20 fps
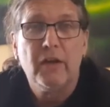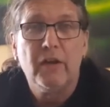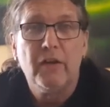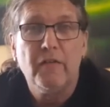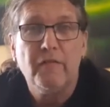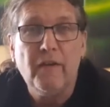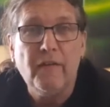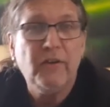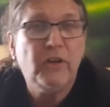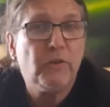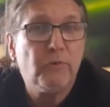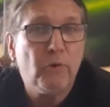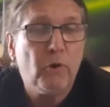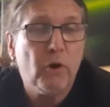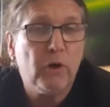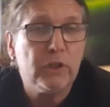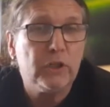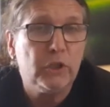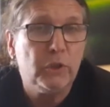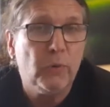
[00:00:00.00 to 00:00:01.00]
very
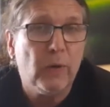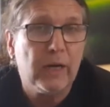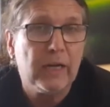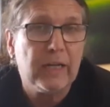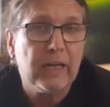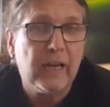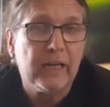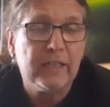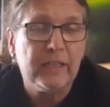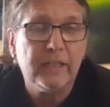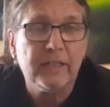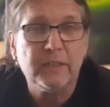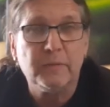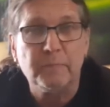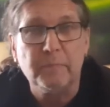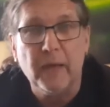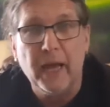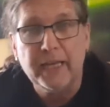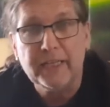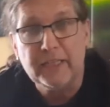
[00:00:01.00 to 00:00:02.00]
drawn to Atlantis
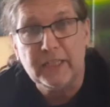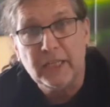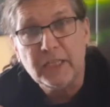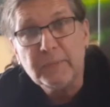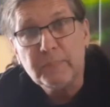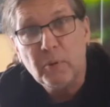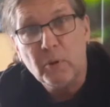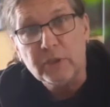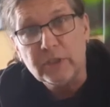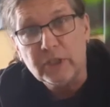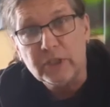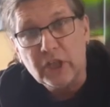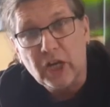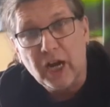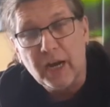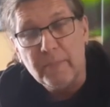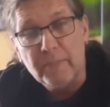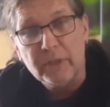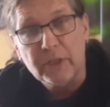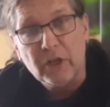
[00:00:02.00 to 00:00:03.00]
at this point in
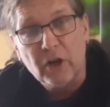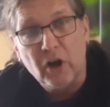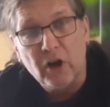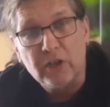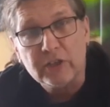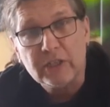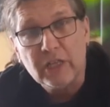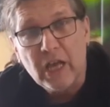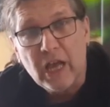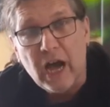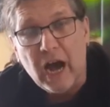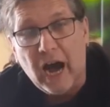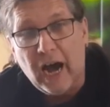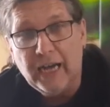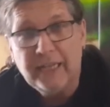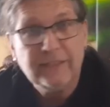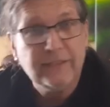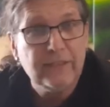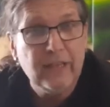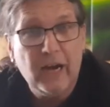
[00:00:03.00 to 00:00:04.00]
time because
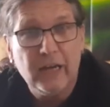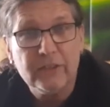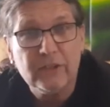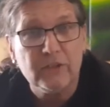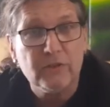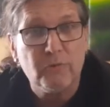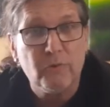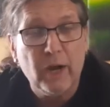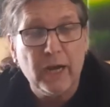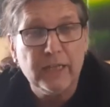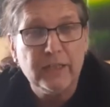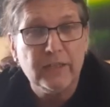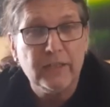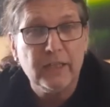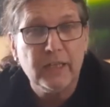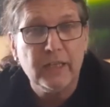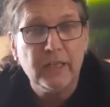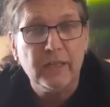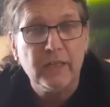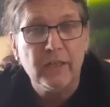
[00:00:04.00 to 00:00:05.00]
I started
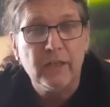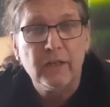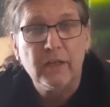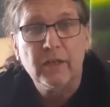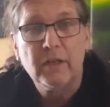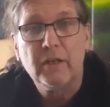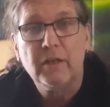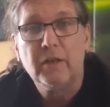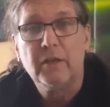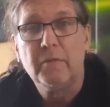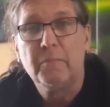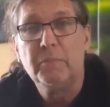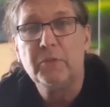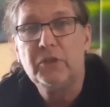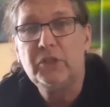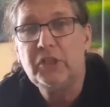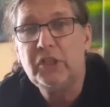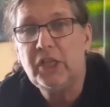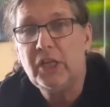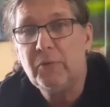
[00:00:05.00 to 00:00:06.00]
writing
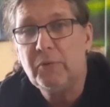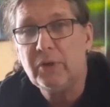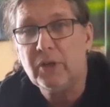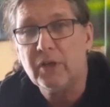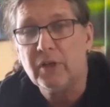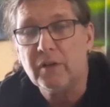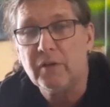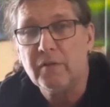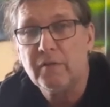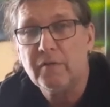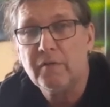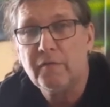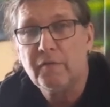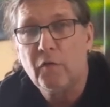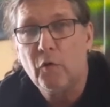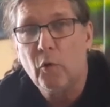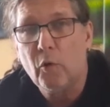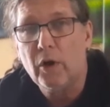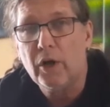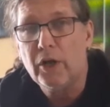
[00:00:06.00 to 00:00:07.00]
material
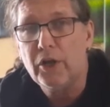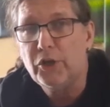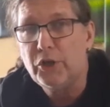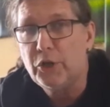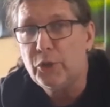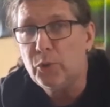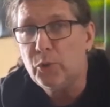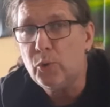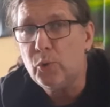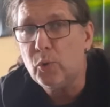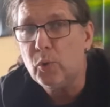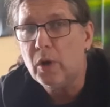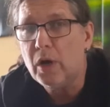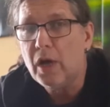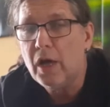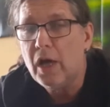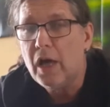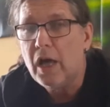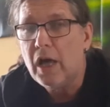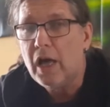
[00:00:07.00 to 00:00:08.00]
for a new
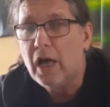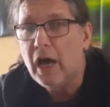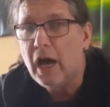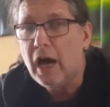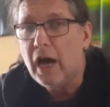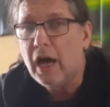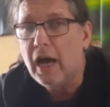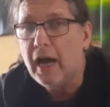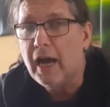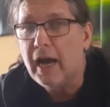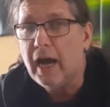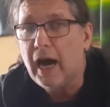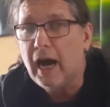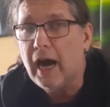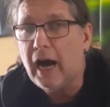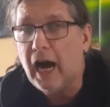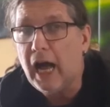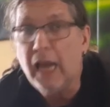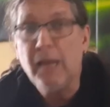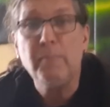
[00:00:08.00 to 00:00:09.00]

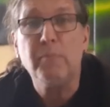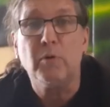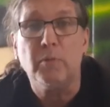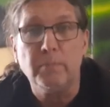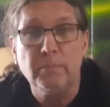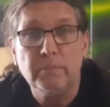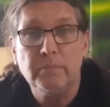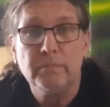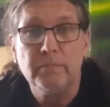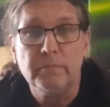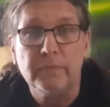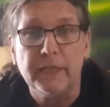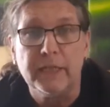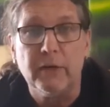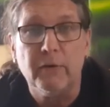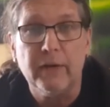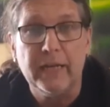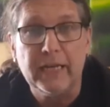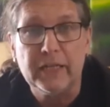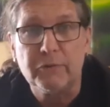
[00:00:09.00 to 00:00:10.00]
album, you
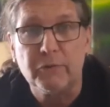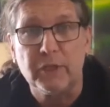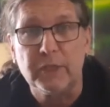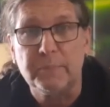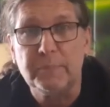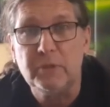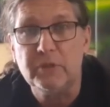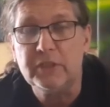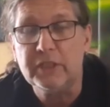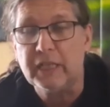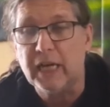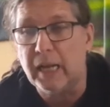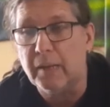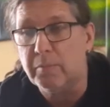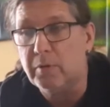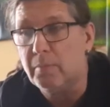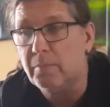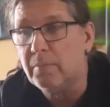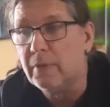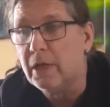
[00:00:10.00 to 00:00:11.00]
know, electronic music
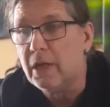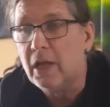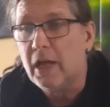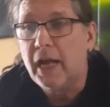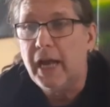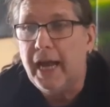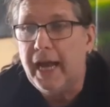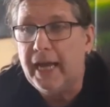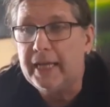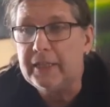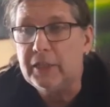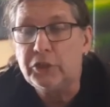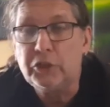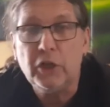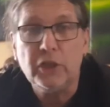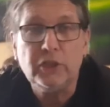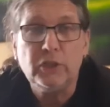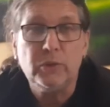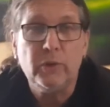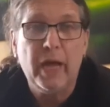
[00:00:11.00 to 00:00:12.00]
album. And it
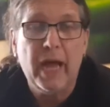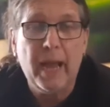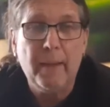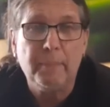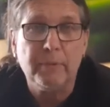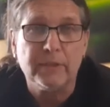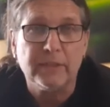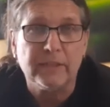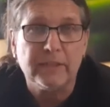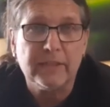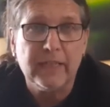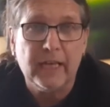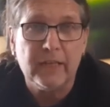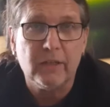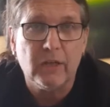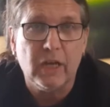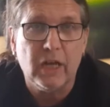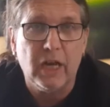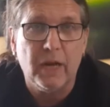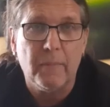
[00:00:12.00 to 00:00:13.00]
just so happens
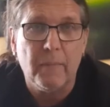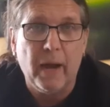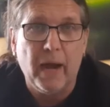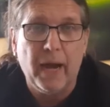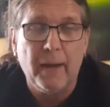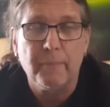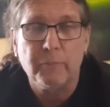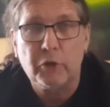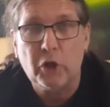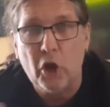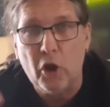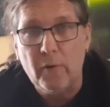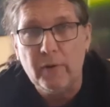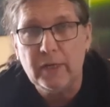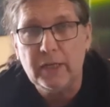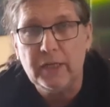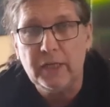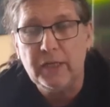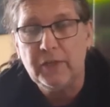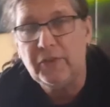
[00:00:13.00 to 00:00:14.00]
that um, I'm
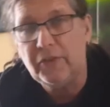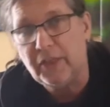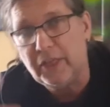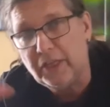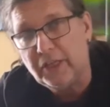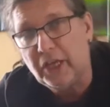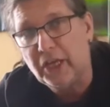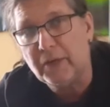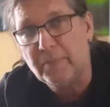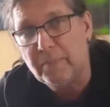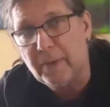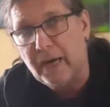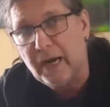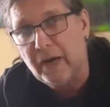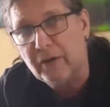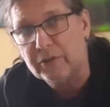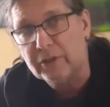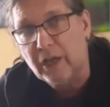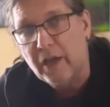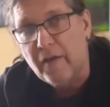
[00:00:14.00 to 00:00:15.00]
currently thinking
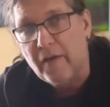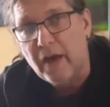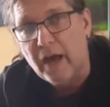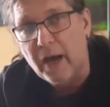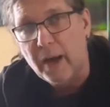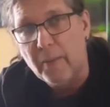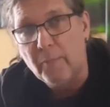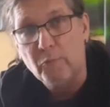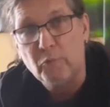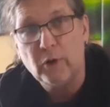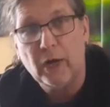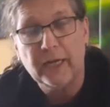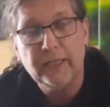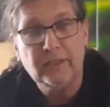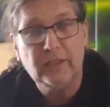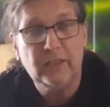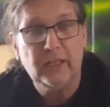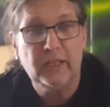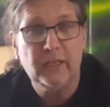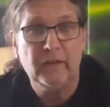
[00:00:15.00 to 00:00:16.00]
about um,
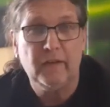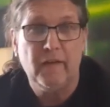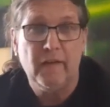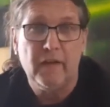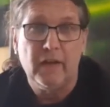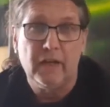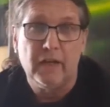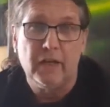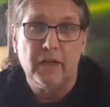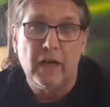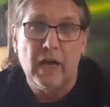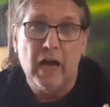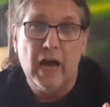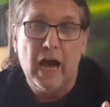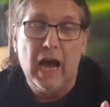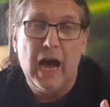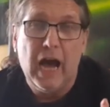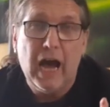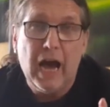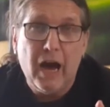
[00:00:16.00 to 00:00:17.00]
writing
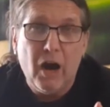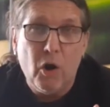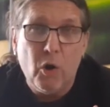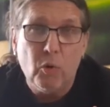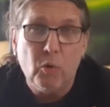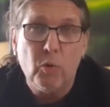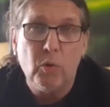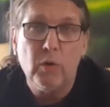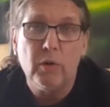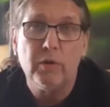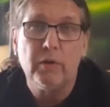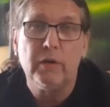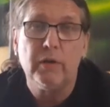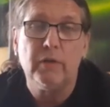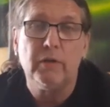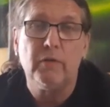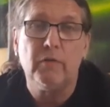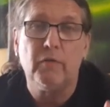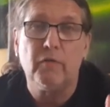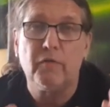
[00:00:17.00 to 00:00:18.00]
how,
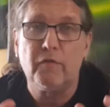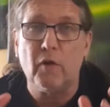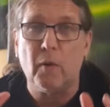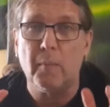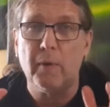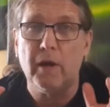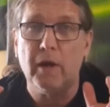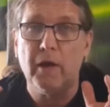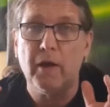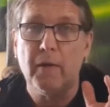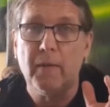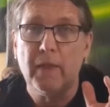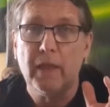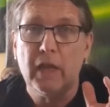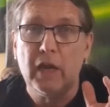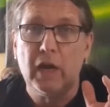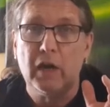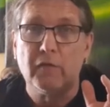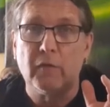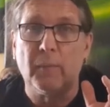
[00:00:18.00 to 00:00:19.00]
from, a,
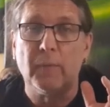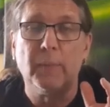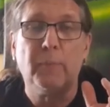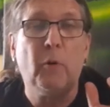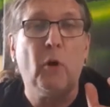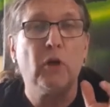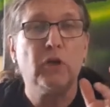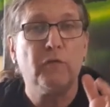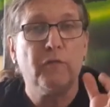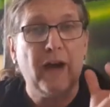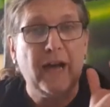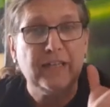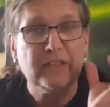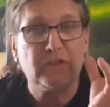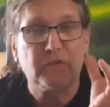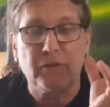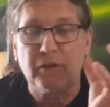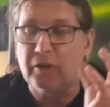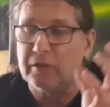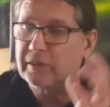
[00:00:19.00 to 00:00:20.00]
from the point of
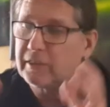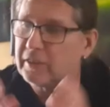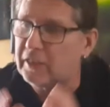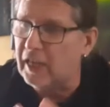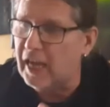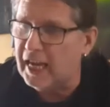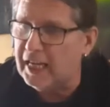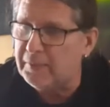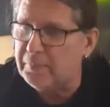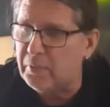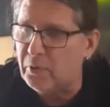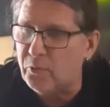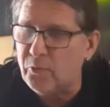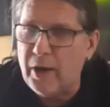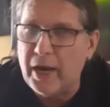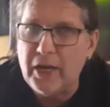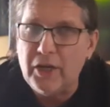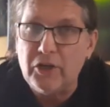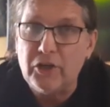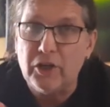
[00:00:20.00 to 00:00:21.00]
astronauts, the
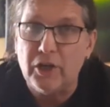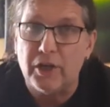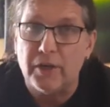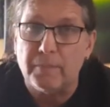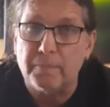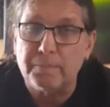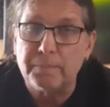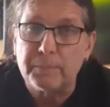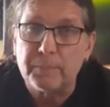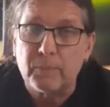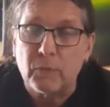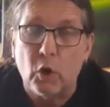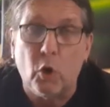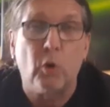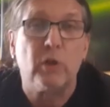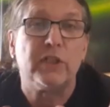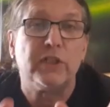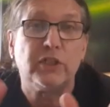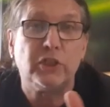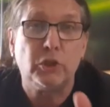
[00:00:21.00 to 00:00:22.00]
exploration
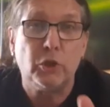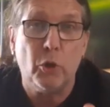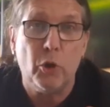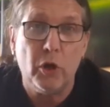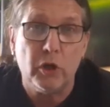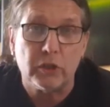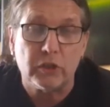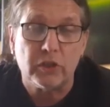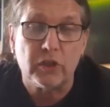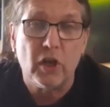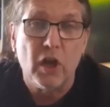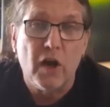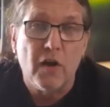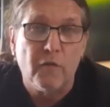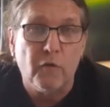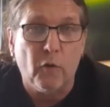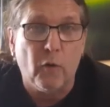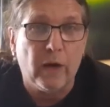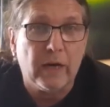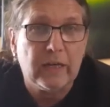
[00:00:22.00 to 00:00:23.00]
or the search
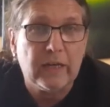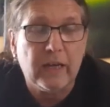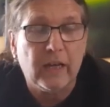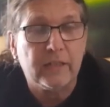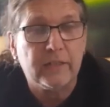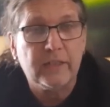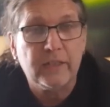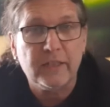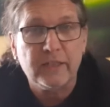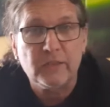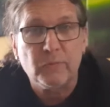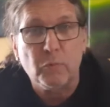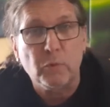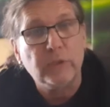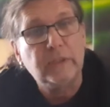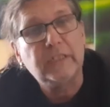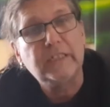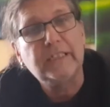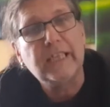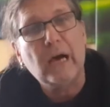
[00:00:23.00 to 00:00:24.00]
for Atlantis
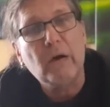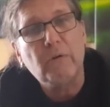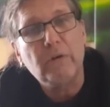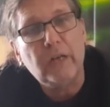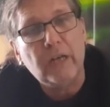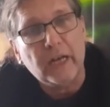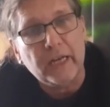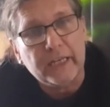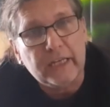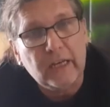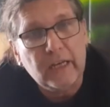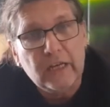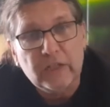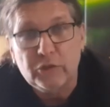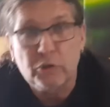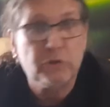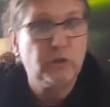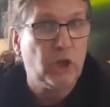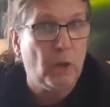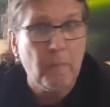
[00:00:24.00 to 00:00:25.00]
would sound like.
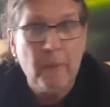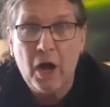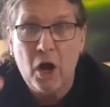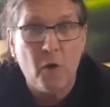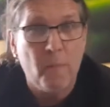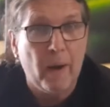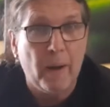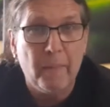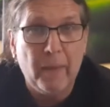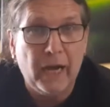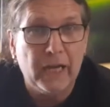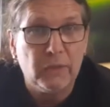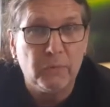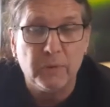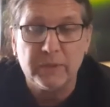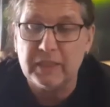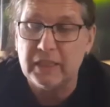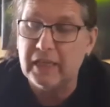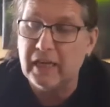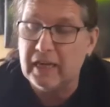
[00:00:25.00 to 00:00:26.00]
So somehow my mind
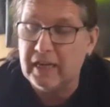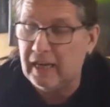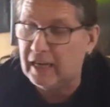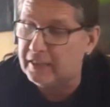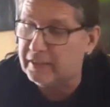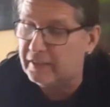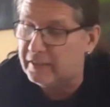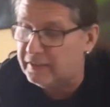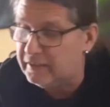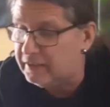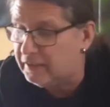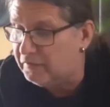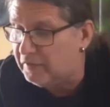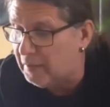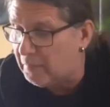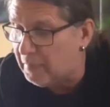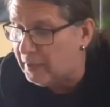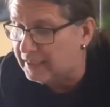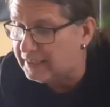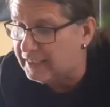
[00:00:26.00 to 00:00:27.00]
was in Atlantis, if
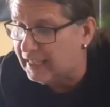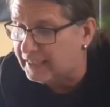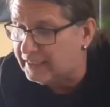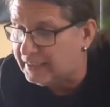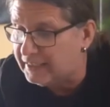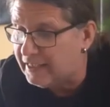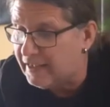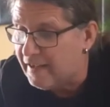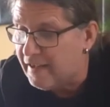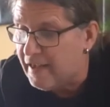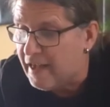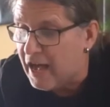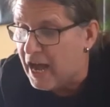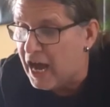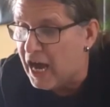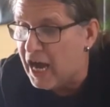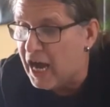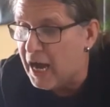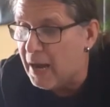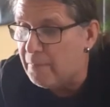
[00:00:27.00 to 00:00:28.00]
that makes sense
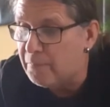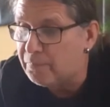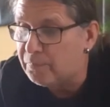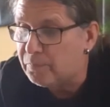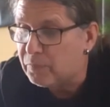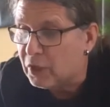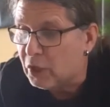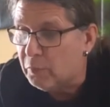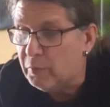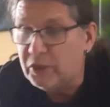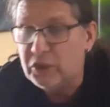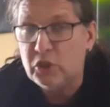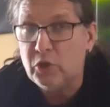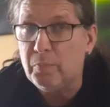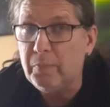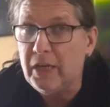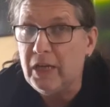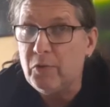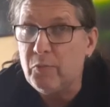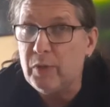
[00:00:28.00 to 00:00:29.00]
um, which to
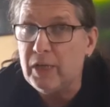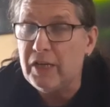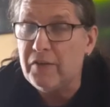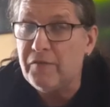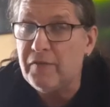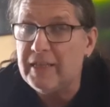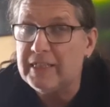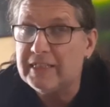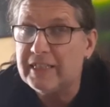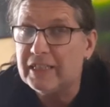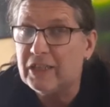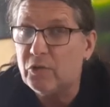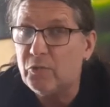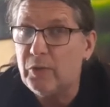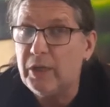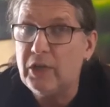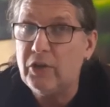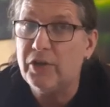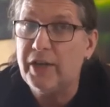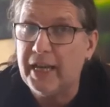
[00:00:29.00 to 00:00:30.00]
me really feels like a
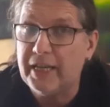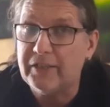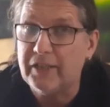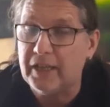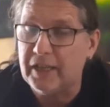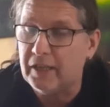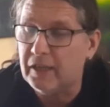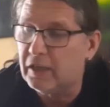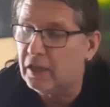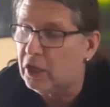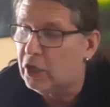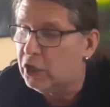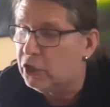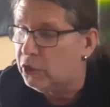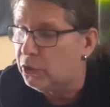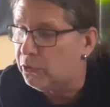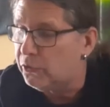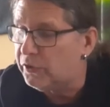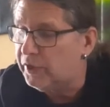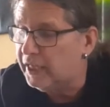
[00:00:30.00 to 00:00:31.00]
reconnecting
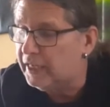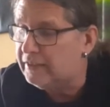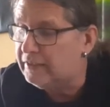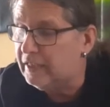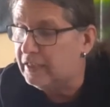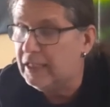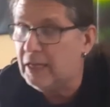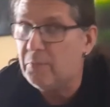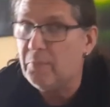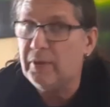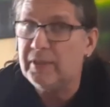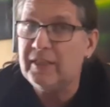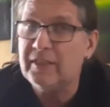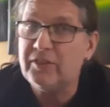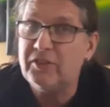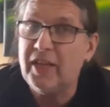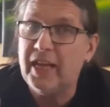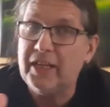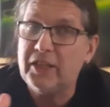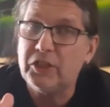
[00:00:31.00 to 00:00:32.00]
to things. And then when this
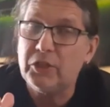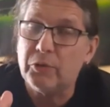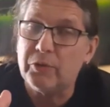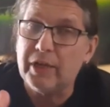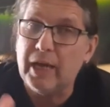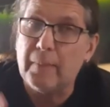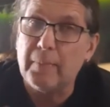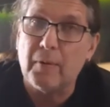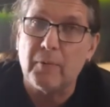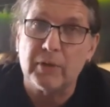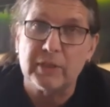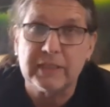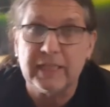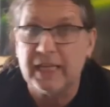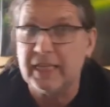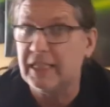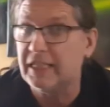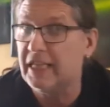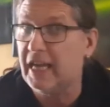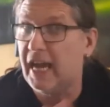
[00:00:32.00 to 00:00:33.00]
deck showed up, I was
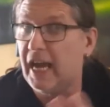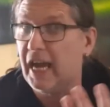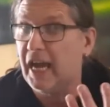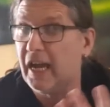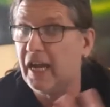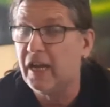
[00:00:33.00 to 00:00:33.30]
like, yeah,